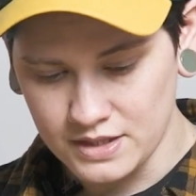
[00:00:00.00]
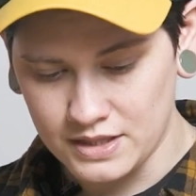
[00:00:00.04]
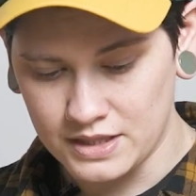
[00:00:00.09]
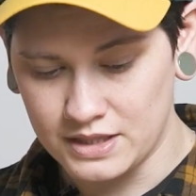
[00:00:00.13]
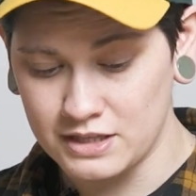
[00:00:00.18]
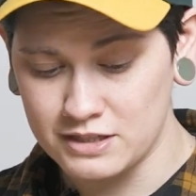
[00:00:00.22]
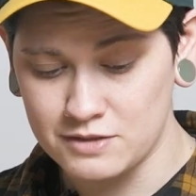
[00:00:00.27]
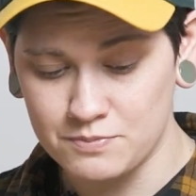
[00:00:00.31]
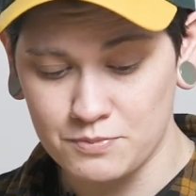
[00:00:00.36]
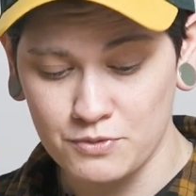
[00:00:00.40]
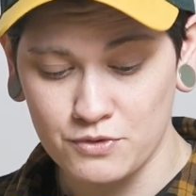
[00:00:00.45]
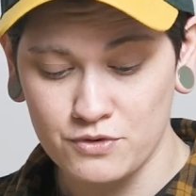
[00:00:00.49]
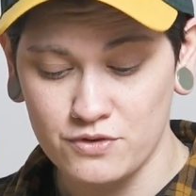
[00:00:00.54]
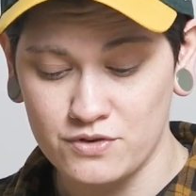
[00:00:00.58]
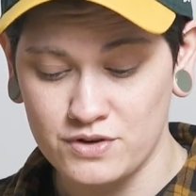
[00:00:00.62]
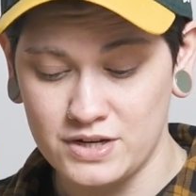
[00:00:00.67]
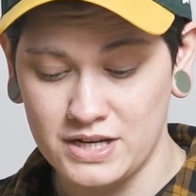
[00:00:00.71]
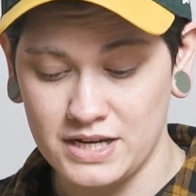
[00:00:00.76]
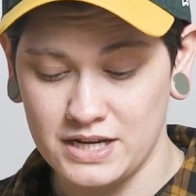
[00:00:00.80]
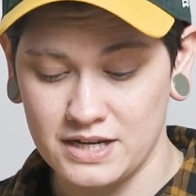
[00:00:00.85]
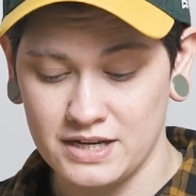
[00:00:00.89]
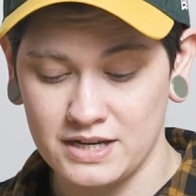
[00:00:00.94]
This
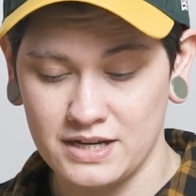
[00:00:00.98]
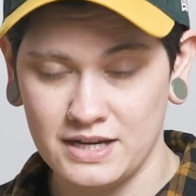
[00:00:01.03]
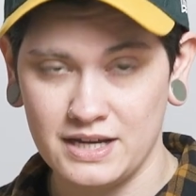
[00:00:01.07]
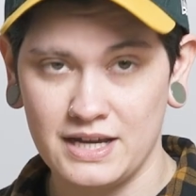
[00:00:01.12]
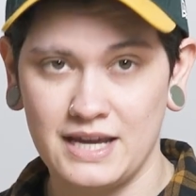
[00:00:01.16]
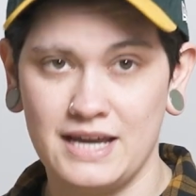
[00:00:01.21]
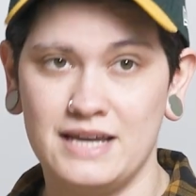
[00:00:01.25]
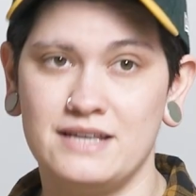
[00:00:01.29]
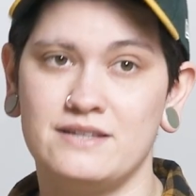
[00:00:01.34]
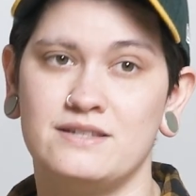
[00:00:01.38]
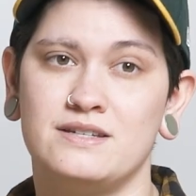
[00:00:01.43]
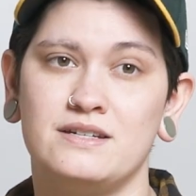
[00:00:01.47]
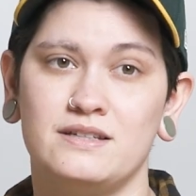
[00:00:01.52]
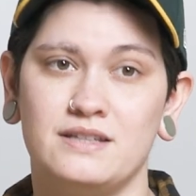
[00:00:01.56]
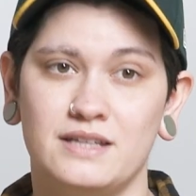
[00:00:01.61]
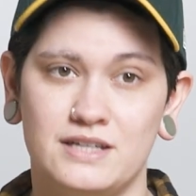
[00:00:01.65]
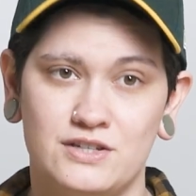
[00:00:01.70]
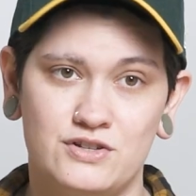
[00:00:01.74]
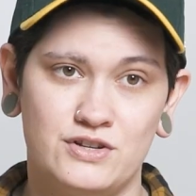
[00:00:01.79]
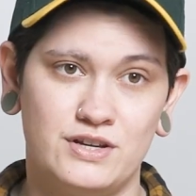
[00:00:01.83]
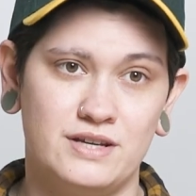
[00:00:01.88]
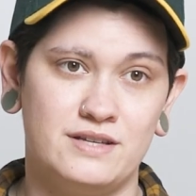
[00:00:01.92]
Burundi is
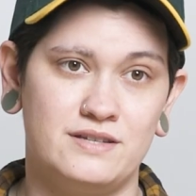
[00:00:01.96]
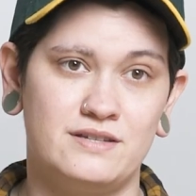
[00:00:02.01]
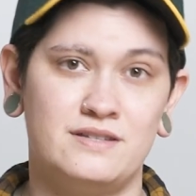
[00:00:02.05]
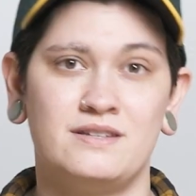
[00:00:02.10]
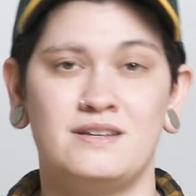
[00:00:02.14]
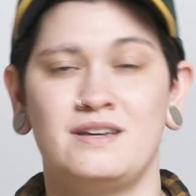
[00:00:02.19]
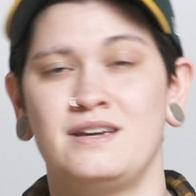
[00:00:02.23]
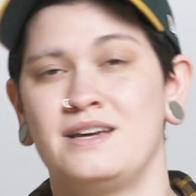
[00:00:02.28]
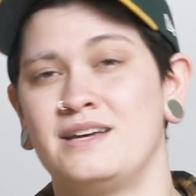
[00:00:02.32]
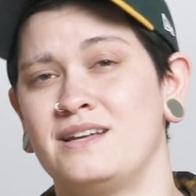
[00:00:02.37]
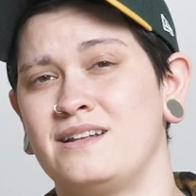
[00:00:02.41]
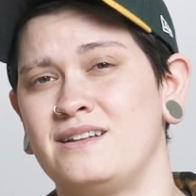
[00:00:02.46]
delicious.